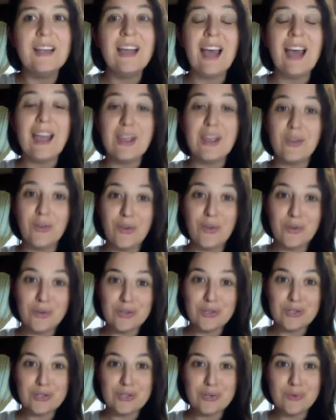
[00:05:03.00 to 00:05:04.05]
I
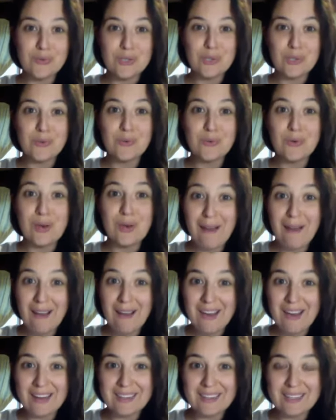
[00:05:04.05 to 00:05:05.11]
encourage you to
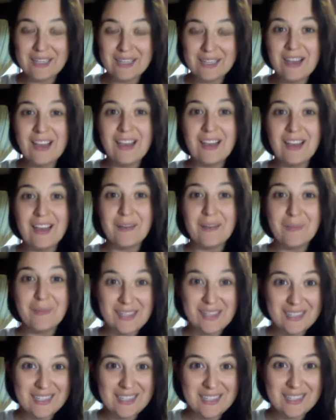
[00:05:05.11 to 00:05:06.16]
not be
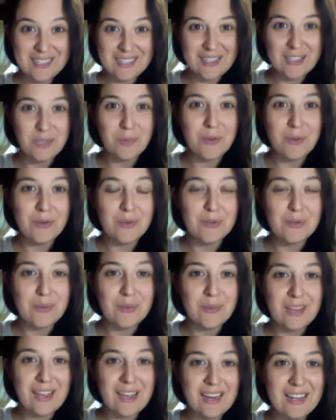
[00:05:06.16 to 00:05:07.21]
listening to this while you're
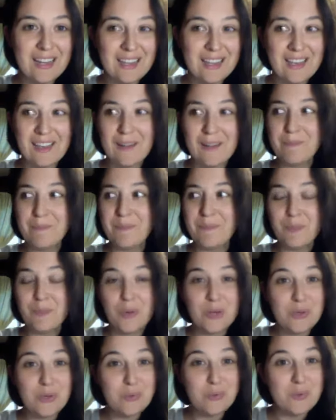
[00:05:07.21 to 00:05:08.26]
doing anything where
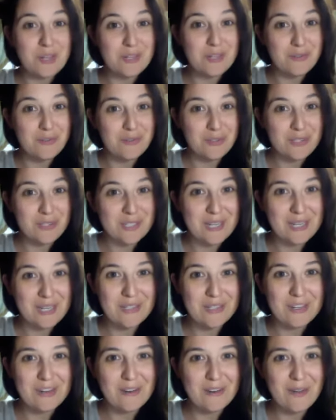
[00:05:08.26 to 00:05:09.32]
you need your full
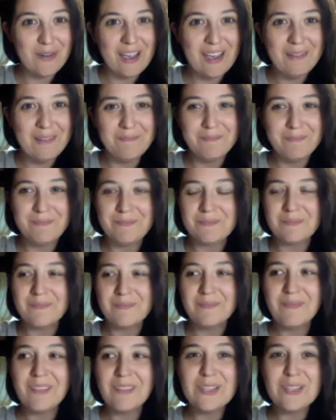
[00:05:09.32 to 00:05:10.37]
attention, okay?
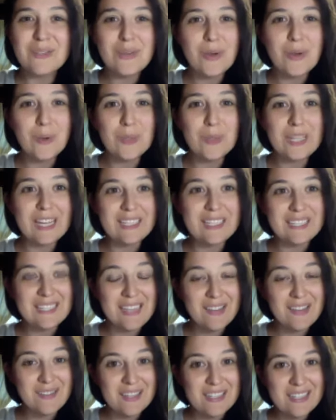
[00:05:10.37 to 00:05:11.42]
So let's
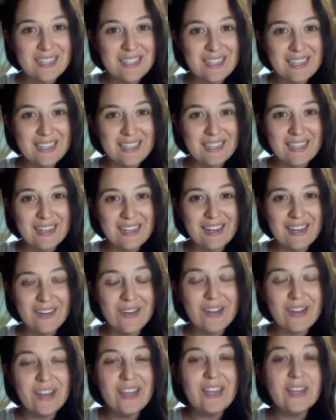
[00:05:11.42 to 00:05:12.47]
dive into the healing now.
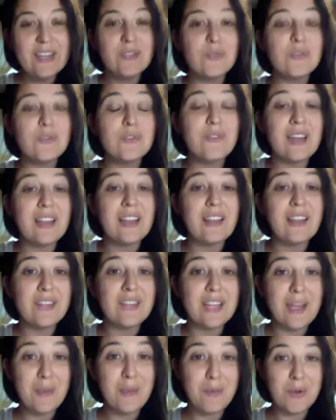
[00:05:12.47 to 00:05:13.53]
So in Divine Love and
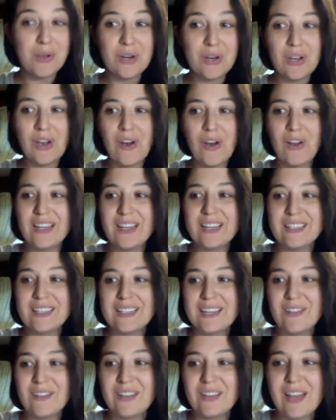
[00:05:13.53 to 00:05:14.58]
Light, we're going to call in a
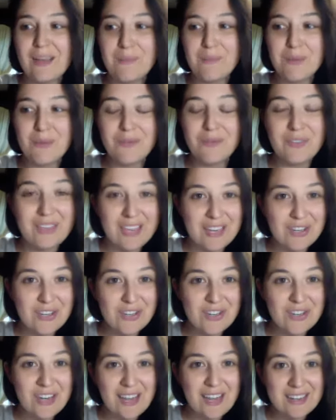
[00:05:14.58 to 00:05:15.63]
sacred light
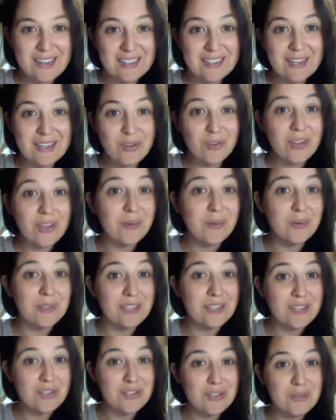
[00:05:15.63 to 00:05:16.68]
purification and a sacred light
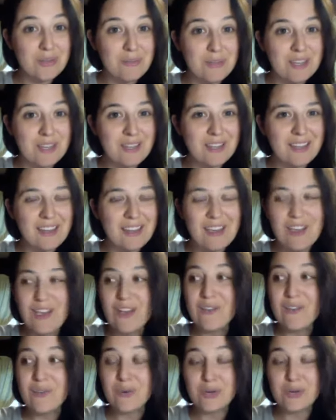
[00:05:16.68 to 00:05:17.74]
relationship healing
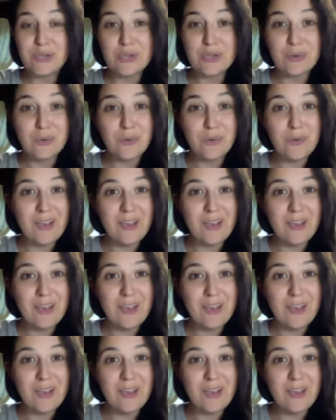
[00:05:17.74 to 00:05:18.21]
for you,